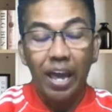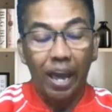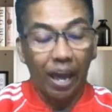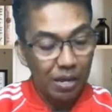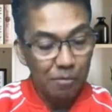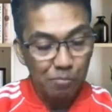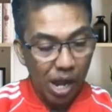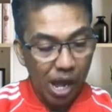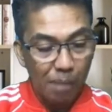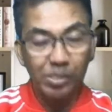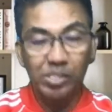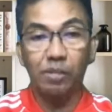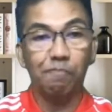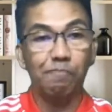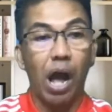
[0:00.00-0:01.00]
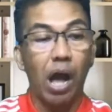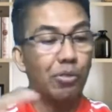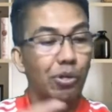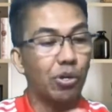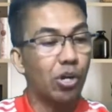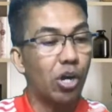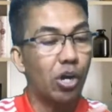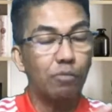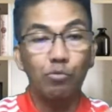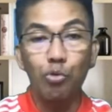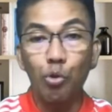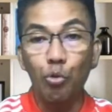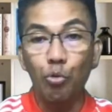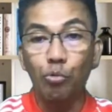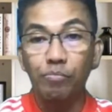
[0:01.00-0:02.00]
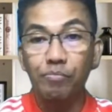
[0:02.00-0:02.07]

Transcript: Abraham is the father of who?